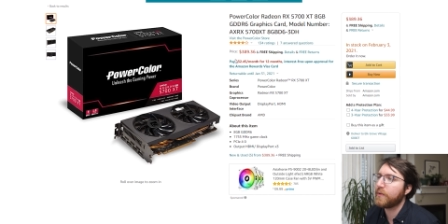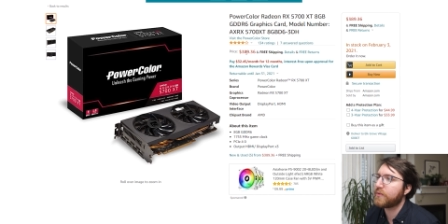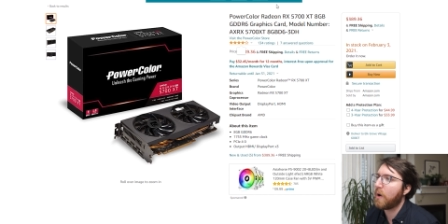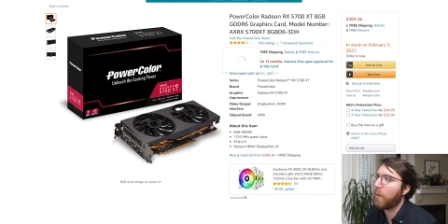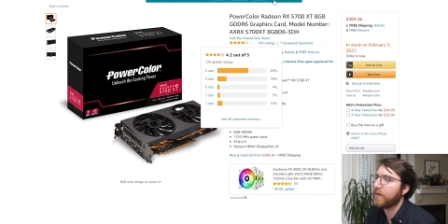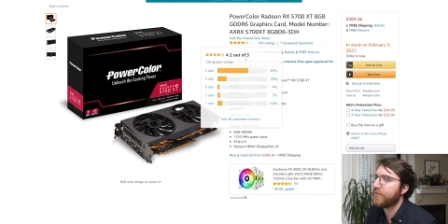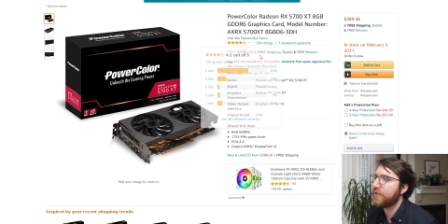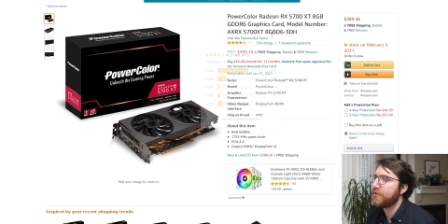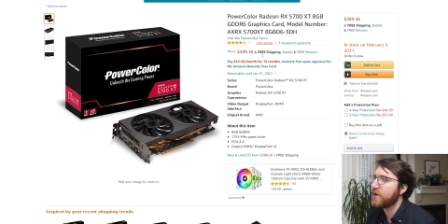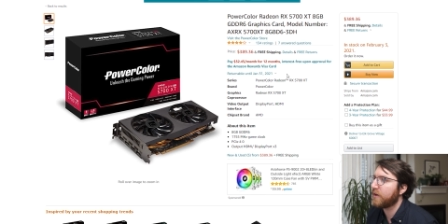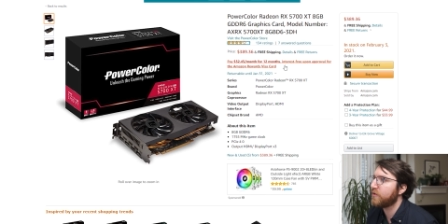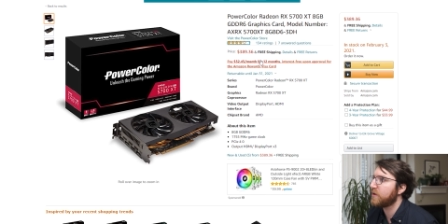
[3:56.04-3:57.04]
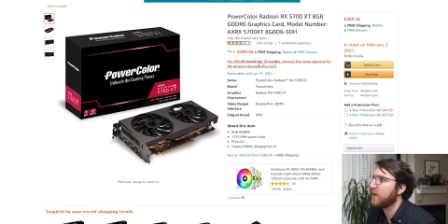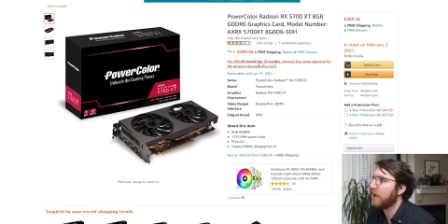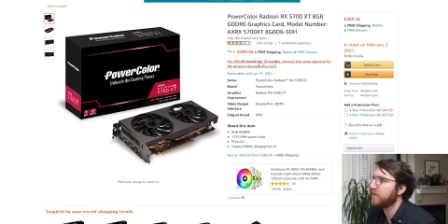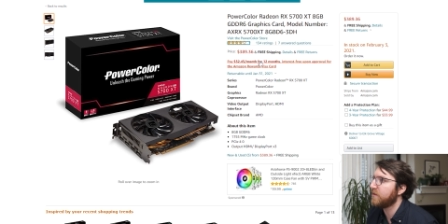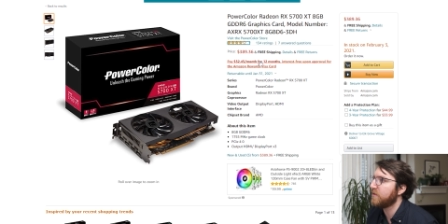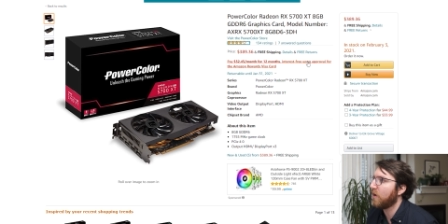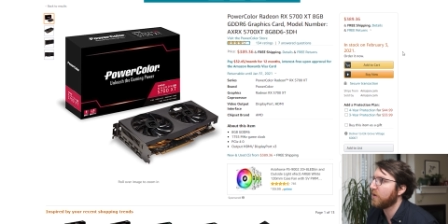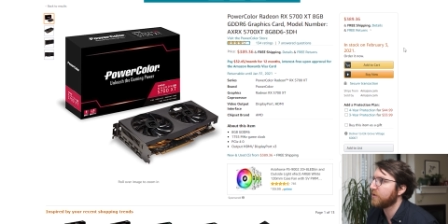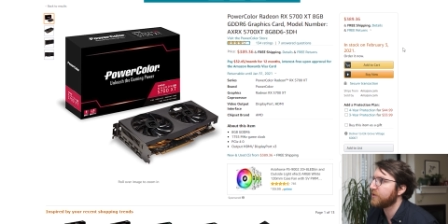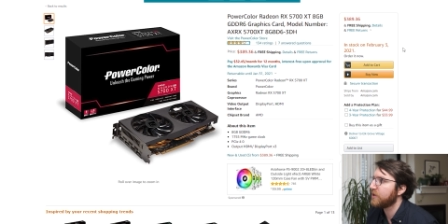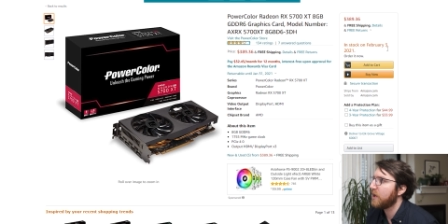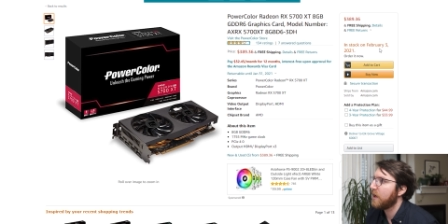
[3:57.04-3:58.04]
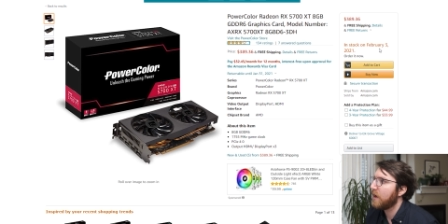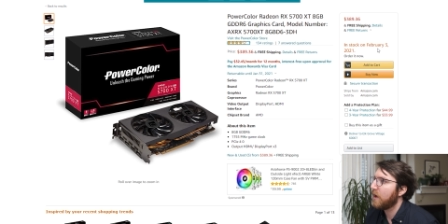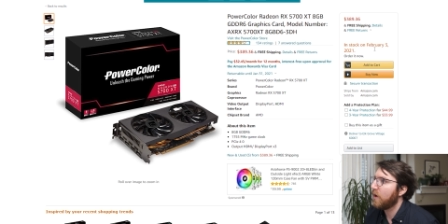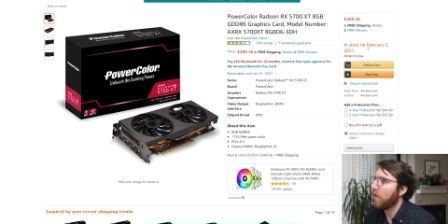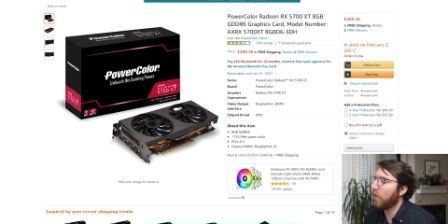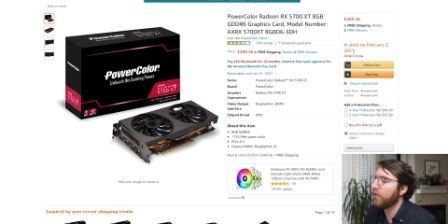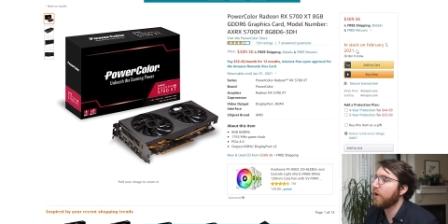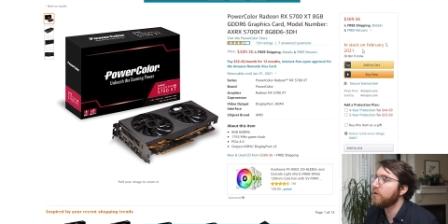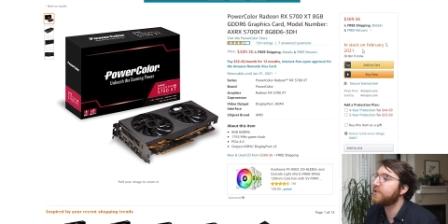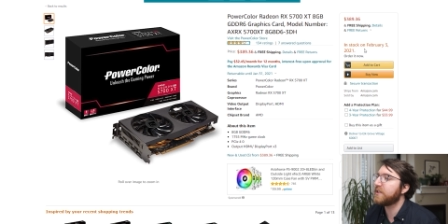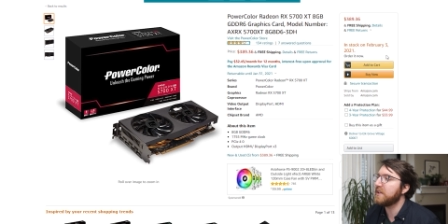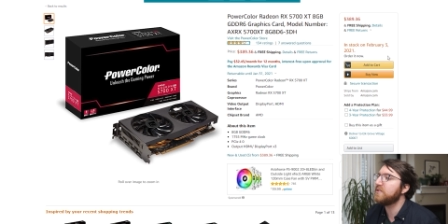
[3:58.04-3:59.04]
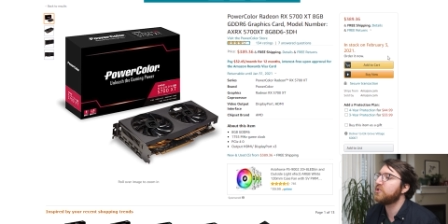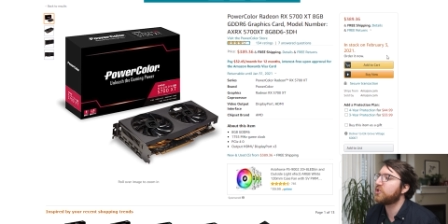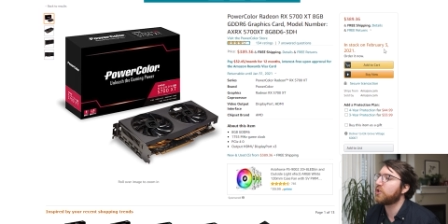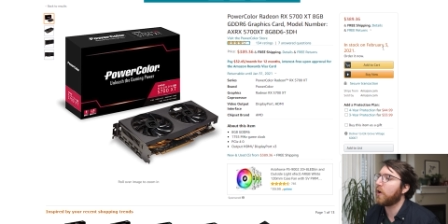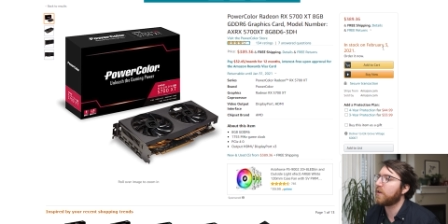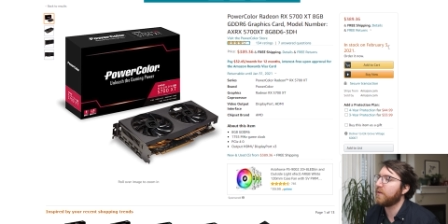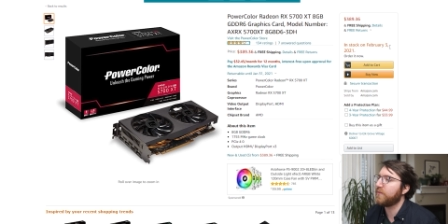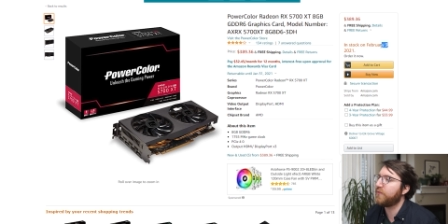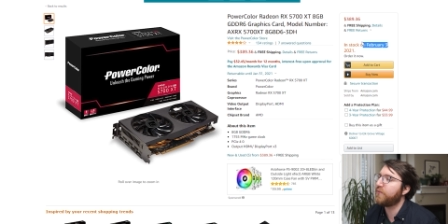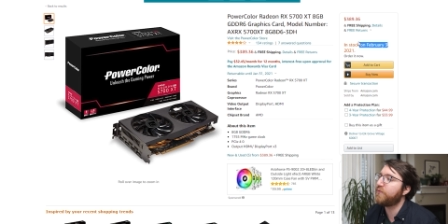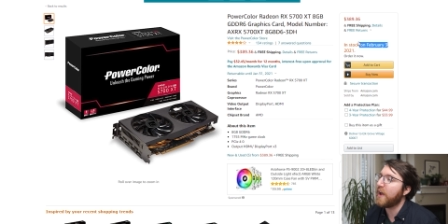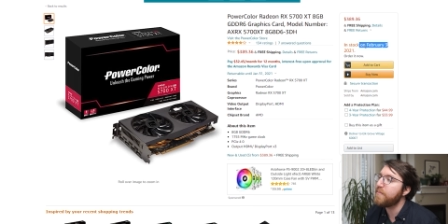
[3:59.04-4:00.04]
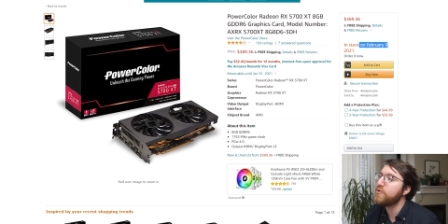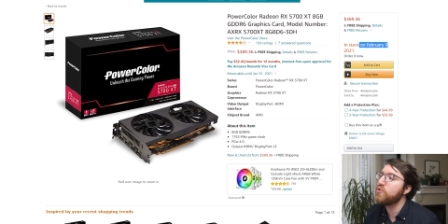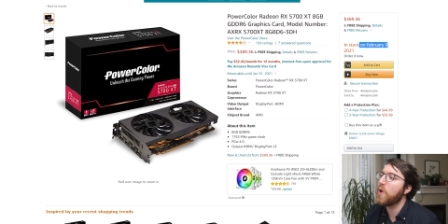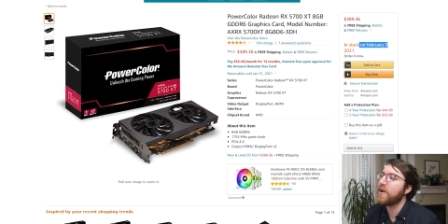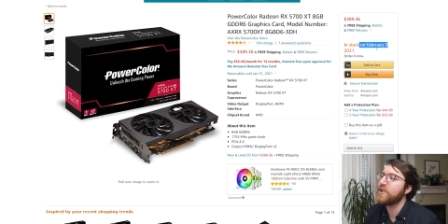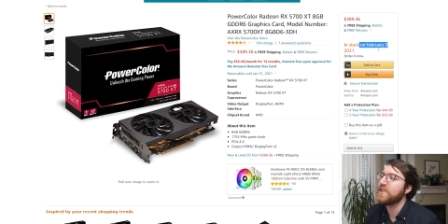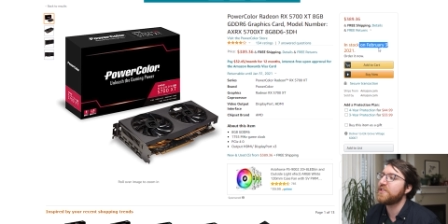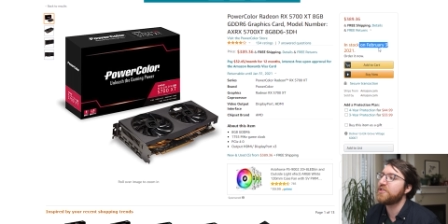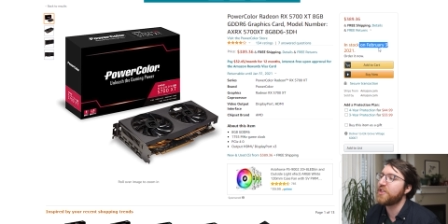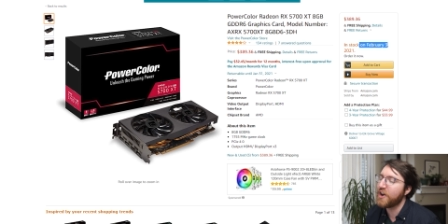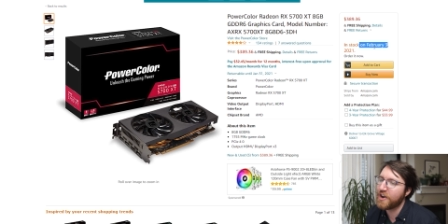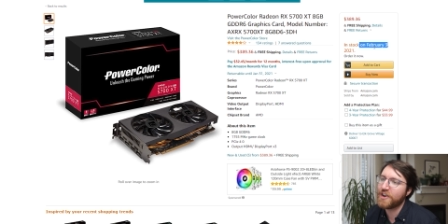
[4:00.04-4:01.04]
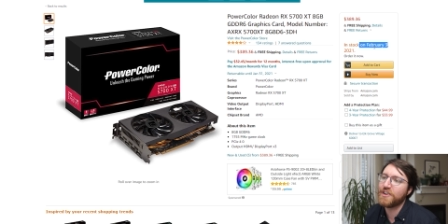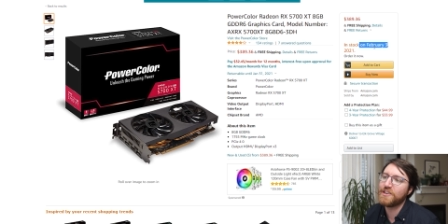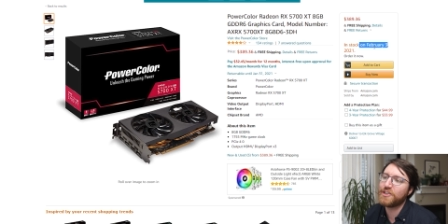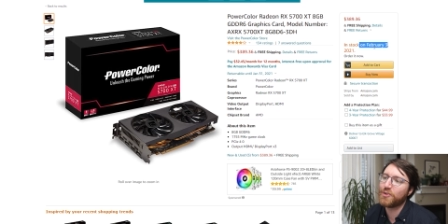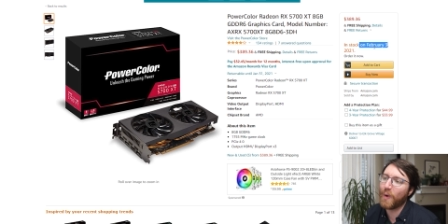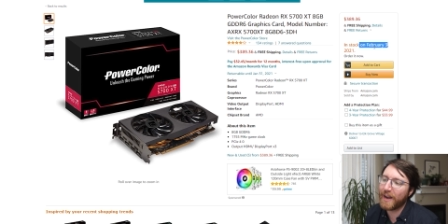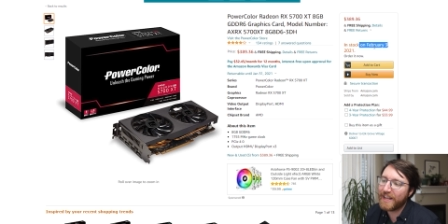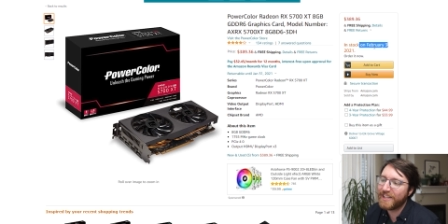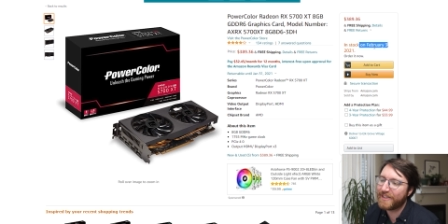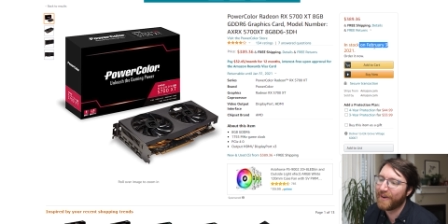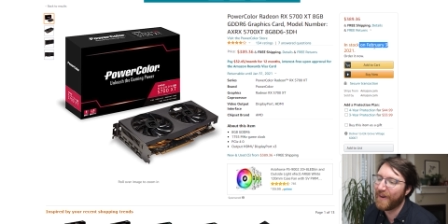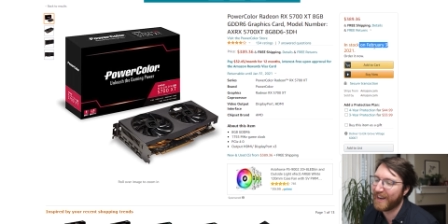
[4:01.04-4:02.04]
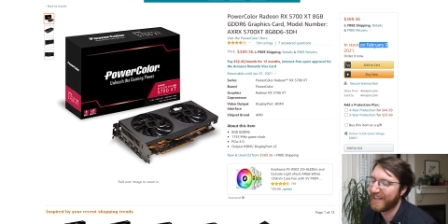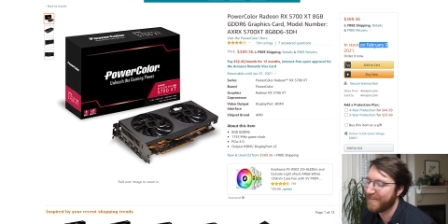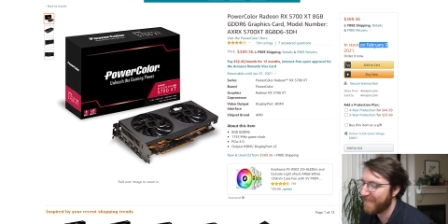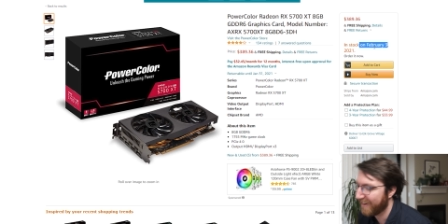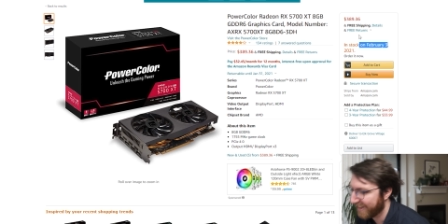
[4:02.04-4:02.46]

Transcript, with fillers: we've got one for $390. Although it's in stock February 3rd, 2021.